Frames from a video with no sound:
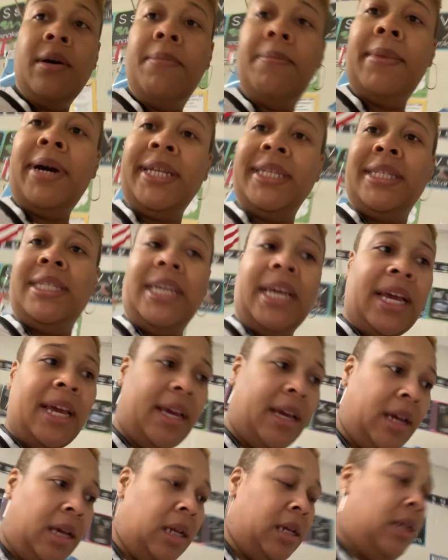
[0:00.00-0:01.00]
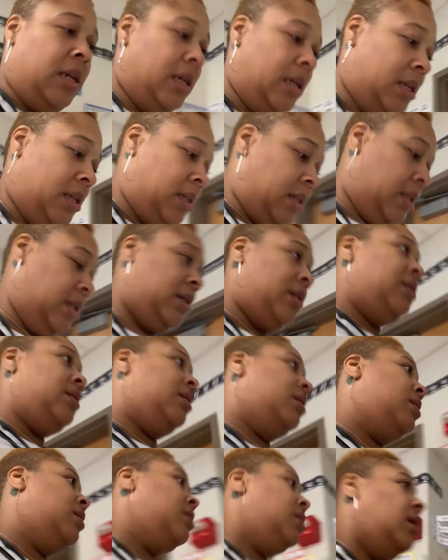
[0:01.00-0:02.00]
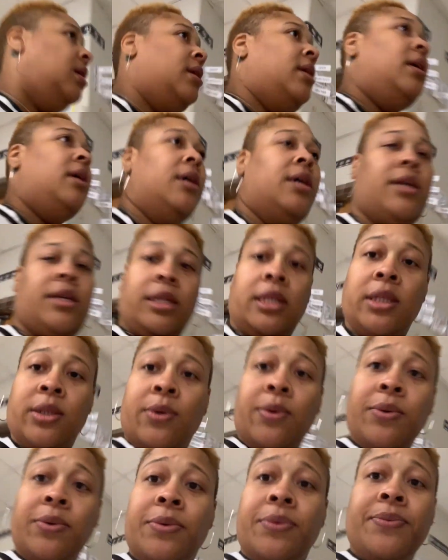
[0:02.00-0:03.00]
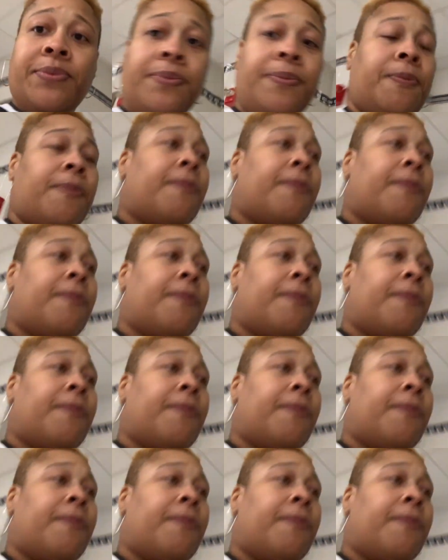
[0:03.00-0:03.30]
my day at school.